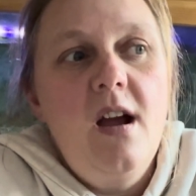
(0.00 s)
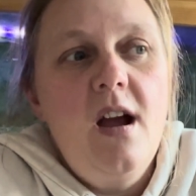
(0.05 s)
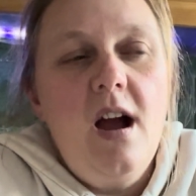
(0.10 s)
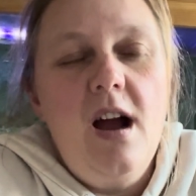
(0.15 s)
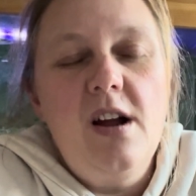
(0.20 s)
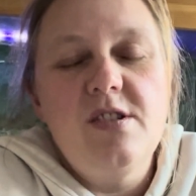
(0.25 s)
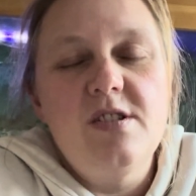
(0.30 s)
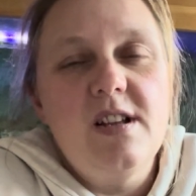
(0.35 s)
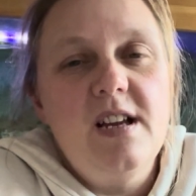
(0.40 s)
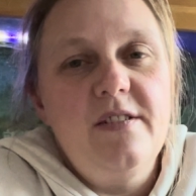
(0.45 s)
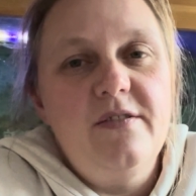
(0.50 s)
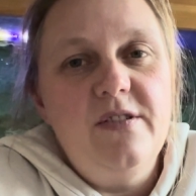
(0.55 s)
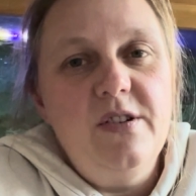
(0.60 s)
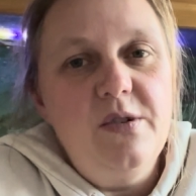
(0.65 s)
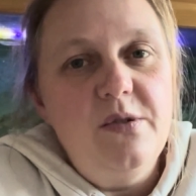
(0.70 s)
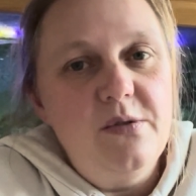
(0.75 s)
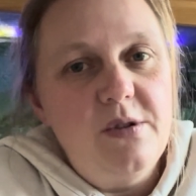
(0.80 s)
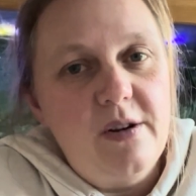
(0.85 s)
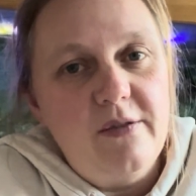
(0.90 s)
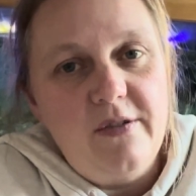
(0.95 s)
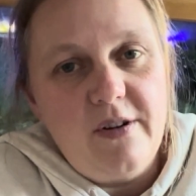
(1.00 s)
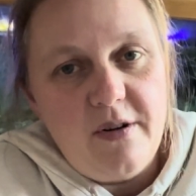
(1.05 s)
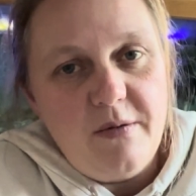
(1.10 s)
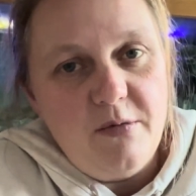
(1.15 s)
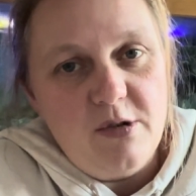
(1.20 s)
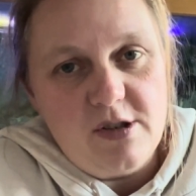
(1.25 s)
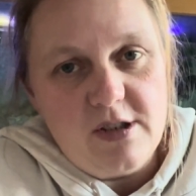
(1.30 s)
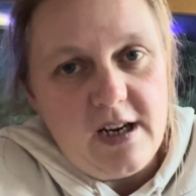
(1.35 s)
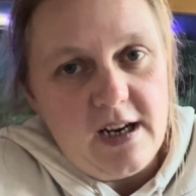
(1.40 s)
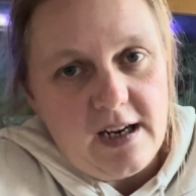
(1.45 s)
I just like food, very
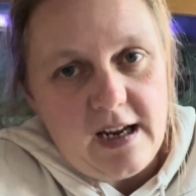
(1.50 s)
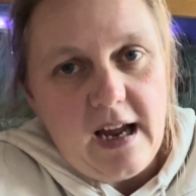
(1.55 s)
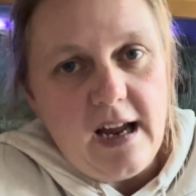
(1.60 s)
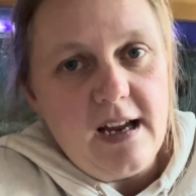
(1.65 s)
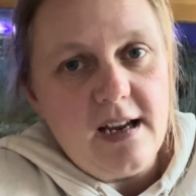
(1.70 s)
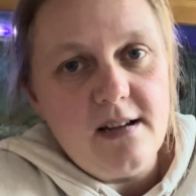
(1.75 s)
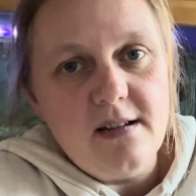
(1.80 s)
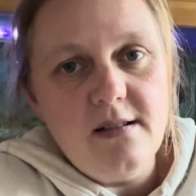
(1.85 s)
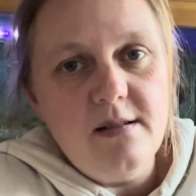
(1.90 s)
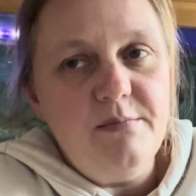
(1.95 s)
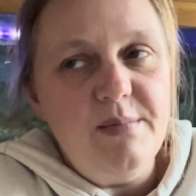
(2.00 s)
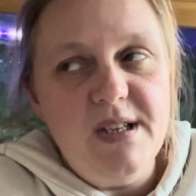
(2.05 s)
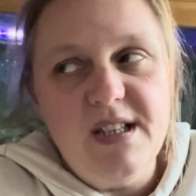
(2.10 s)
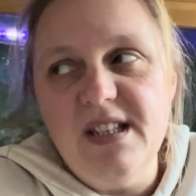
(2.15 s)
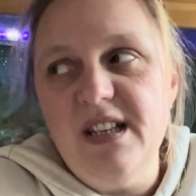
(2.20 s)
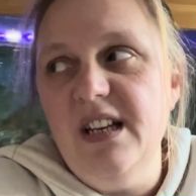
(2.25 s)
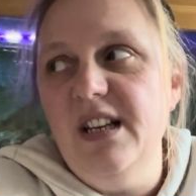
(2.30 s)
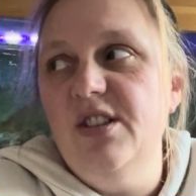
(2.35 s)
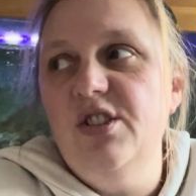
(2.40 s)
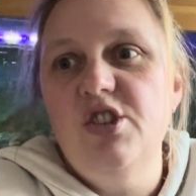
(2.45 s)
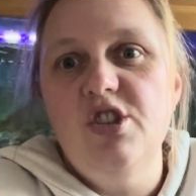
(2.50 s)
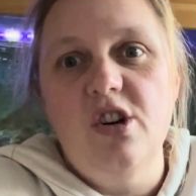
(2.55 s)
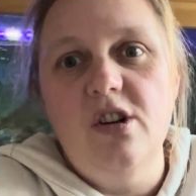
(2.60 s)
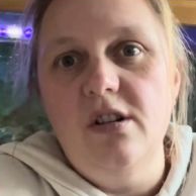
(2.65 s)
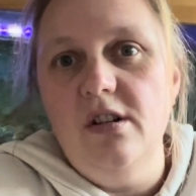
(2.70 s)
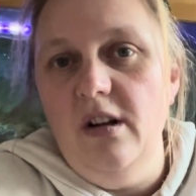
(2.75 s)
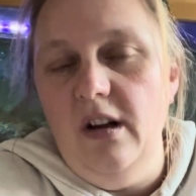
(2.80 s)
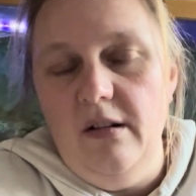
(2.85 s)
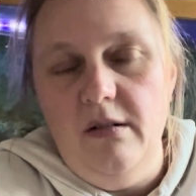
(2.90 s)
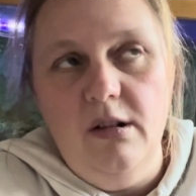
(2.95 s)
much like cake, biscuits,
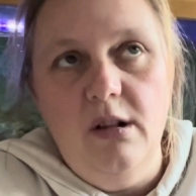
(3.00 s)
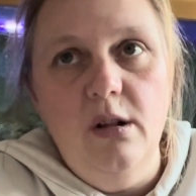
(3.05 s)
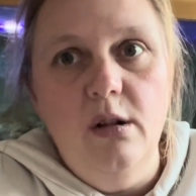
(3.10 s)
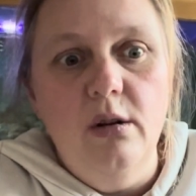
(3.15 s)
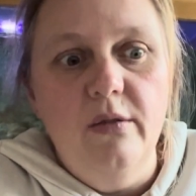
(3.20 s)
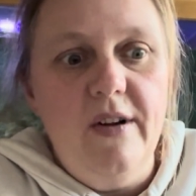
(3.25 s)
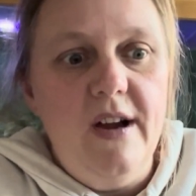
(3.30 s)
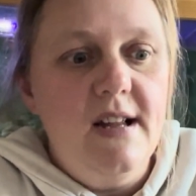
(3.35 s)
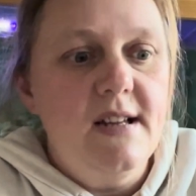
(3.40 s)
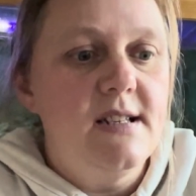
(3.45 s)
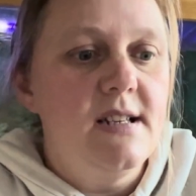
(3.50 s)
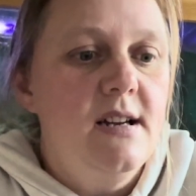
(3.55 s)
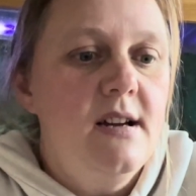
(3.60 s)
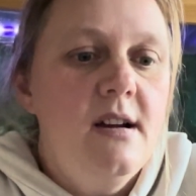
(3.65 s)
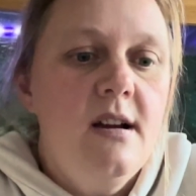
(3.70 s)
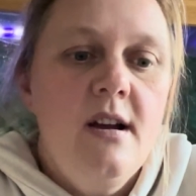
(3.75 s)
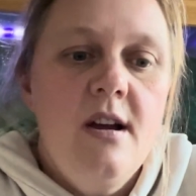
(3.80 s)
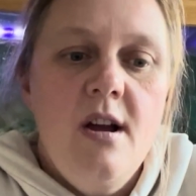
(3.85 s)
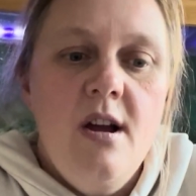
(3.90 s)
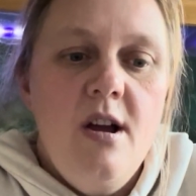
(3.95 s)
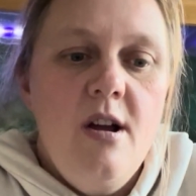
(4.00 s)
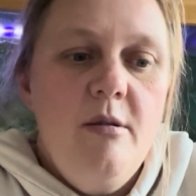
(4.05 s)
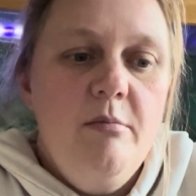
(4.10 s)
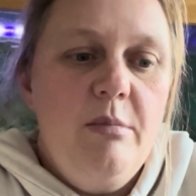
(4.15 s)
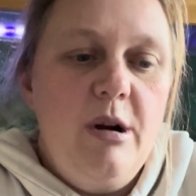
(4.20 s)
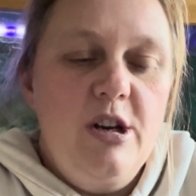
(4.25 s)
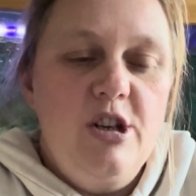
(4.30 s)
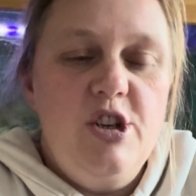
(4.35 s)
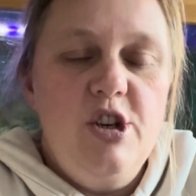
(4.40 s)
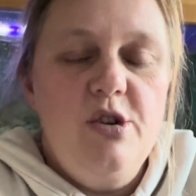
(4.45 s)
chocolate, I love it.
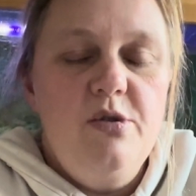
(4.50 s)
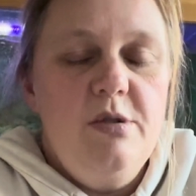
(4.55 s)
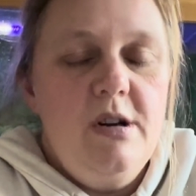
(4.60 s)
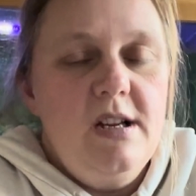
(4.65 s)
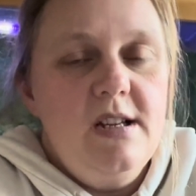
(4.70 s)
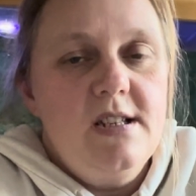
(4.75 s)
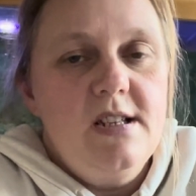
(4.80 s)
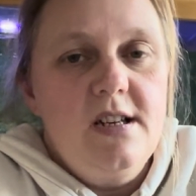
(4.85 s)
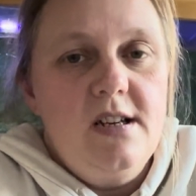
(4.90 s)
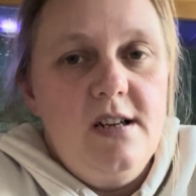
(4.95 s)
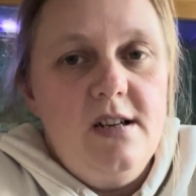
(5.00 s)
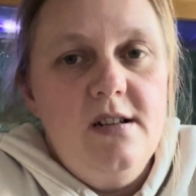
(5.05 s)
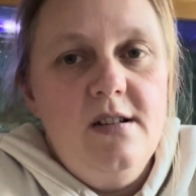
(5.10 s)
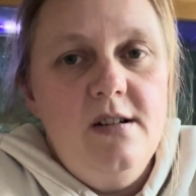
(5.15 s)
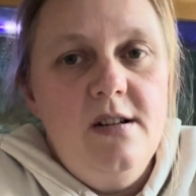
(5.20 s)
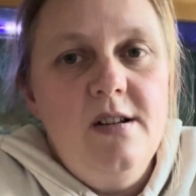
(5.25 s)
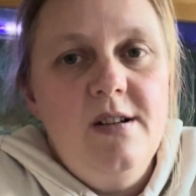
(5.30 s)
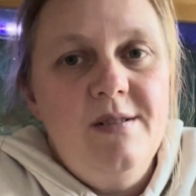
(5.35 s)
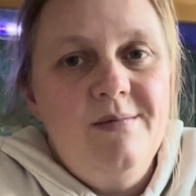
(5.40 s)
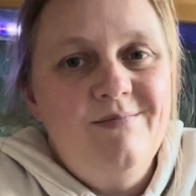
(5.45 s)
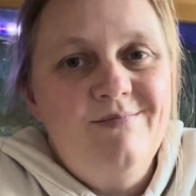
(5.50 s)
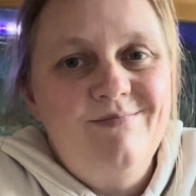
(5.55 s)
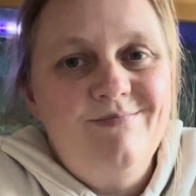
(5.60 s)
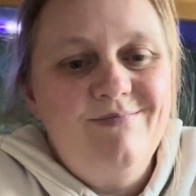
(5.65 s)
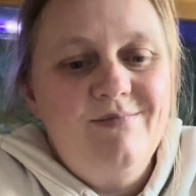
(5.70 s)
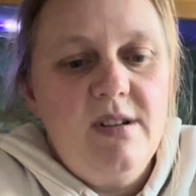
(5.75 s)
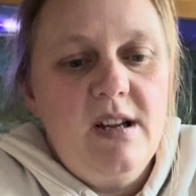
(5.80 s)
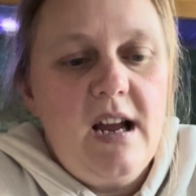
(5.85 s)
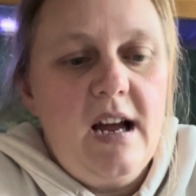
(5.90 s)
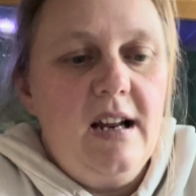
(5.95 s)
But I do need to
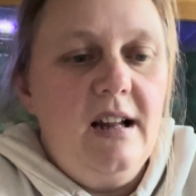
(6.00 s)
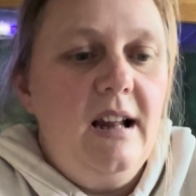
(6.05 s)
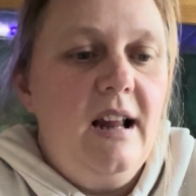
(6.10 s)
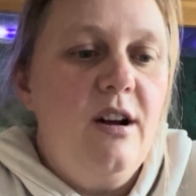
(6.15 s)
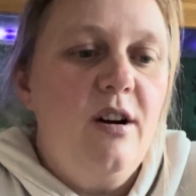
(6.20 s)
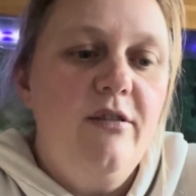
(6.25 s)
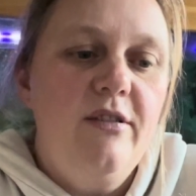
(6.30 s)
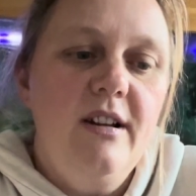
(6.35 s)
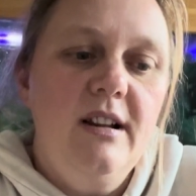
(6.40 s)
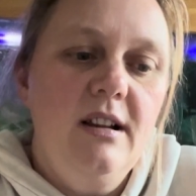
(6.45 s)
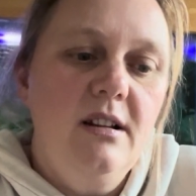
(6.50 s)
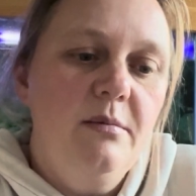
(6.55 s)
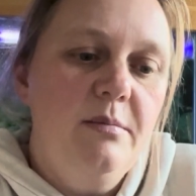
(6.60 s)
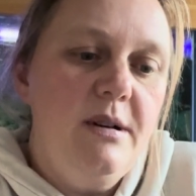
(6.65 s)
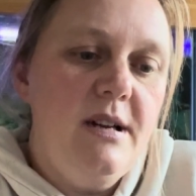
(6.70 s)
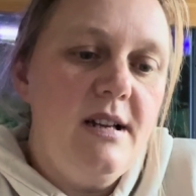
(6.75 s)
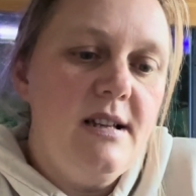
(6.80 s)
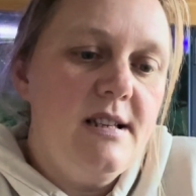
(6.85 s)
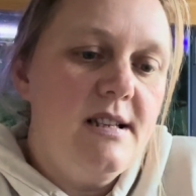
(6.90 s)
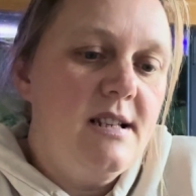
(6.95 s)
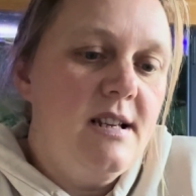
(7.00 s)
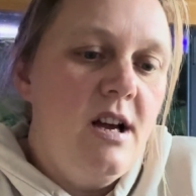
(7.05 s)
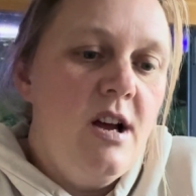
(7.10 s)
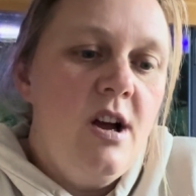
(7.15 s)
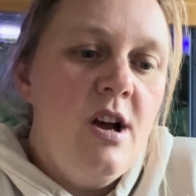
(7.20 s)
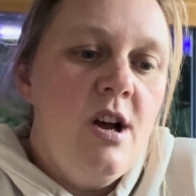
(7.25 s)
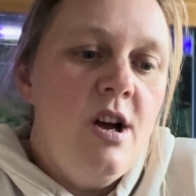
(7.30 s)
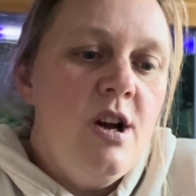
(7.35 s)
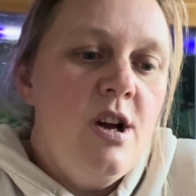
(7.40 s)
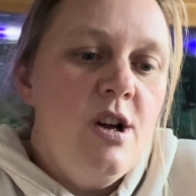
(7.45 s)
kind of lay off it a little bit.
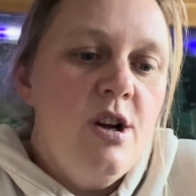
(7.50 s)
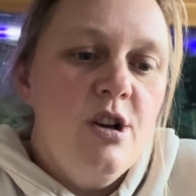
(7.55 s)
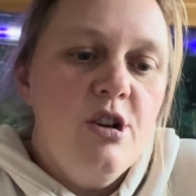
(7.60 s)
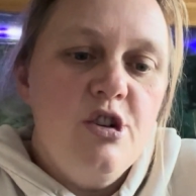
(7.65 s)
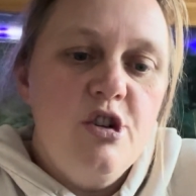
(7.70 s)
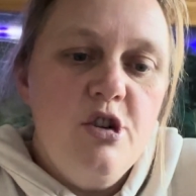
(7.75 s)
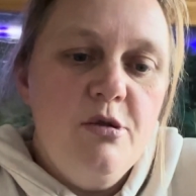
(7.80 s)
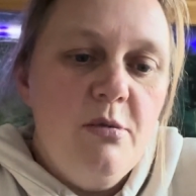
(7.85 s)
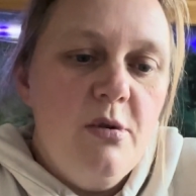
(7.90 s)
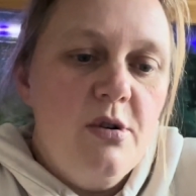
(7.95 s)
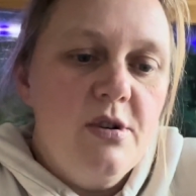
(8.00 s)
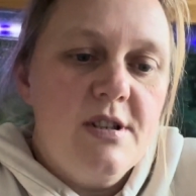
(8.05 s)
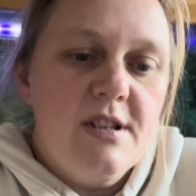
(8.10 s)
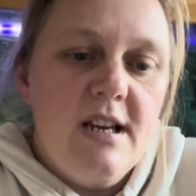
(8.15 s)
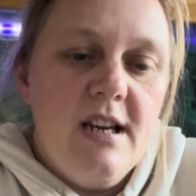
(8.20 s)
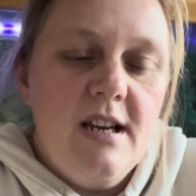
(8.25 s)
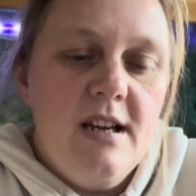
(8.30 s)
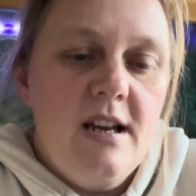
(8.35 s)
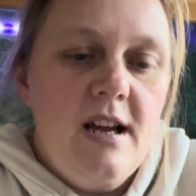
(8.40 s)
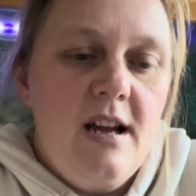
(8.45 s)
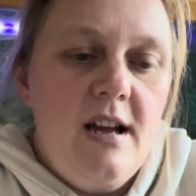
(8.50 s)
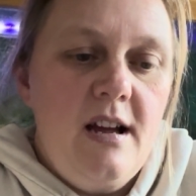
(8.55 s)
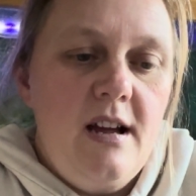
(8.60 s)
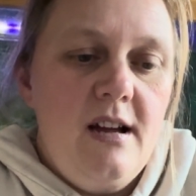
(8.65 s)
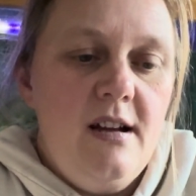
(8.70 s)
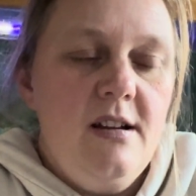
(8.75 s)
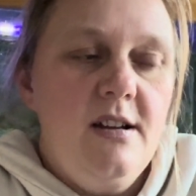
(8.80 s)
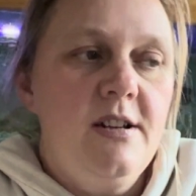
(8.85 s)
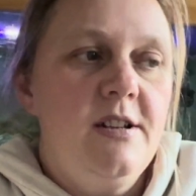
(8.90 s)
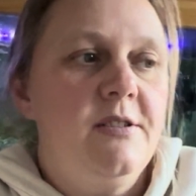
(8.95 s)
Do more skincare.